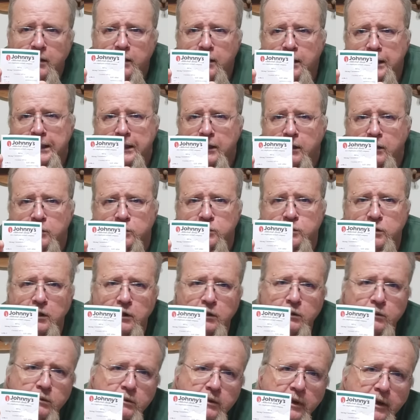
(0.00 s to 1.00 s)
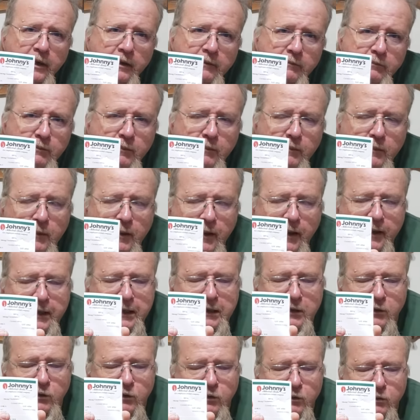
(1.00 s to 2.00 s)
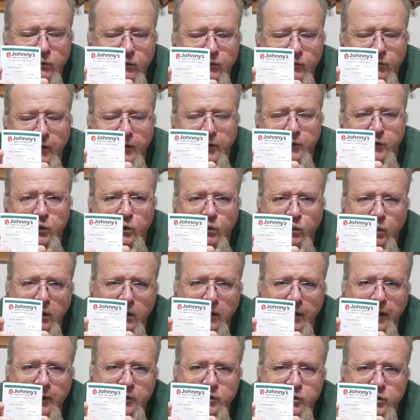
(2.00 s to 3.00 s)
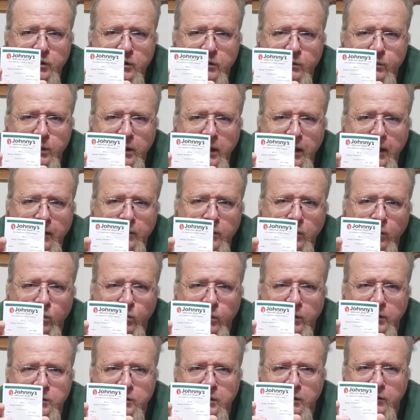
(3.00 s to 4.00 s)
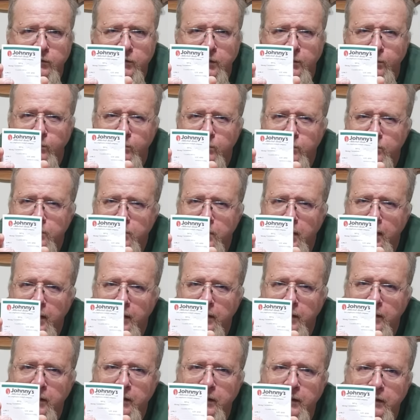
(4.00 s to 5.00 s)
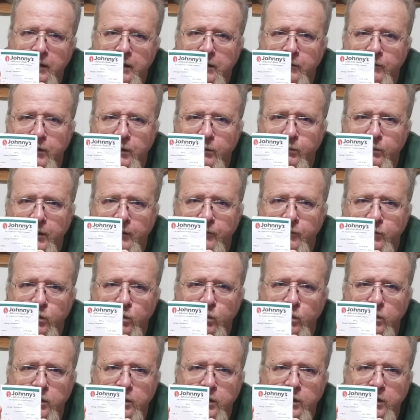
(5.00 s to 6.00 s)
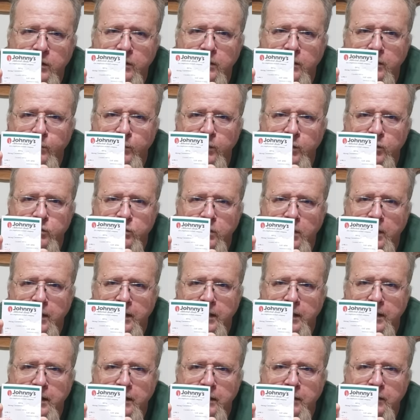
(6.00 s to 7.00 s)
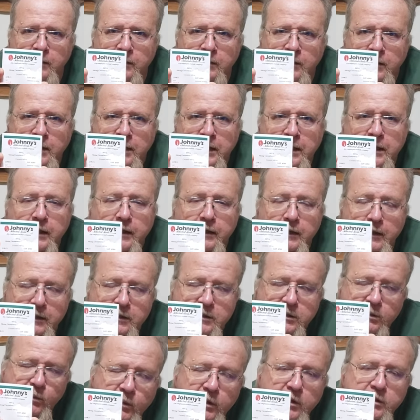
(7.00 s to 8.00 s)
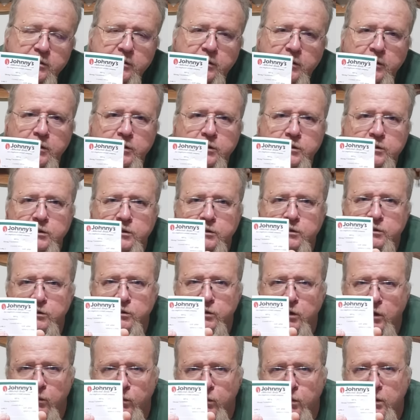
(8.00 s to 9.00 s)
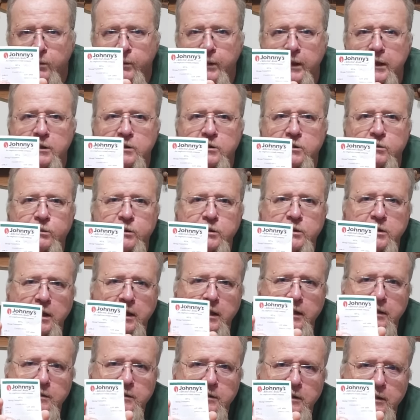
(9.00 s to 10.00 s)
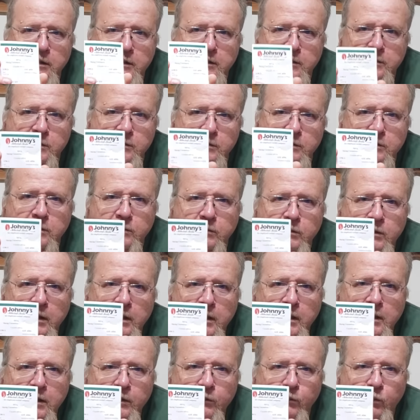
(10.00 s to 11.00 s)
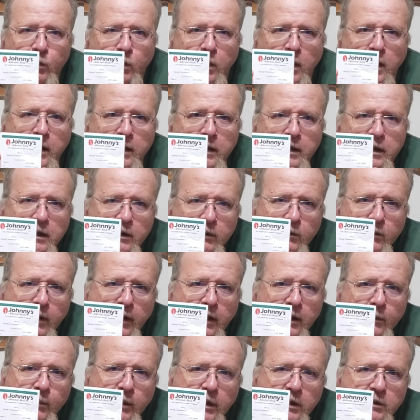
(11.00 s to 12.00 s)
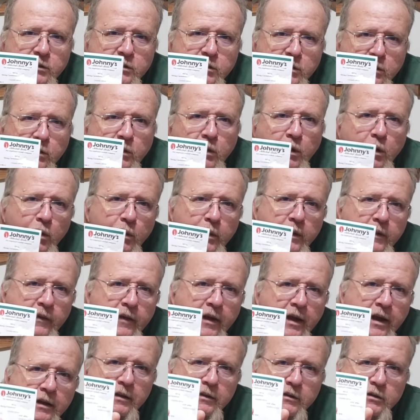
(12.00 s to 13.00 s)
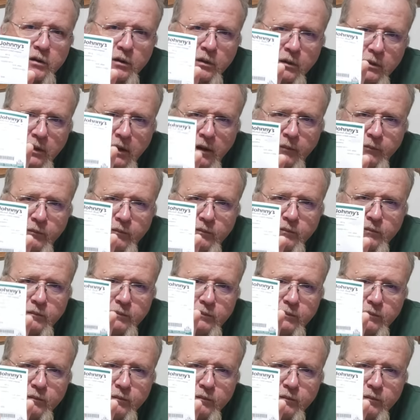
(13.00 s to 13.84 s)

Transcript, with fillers: Leon Sloan and I didn't do fair too well last year but I told myself I'm not gonna give up after one year I'm gonna try it again did some research saw where I made some mistakes and this is the variety he recommends to grow in that so I'm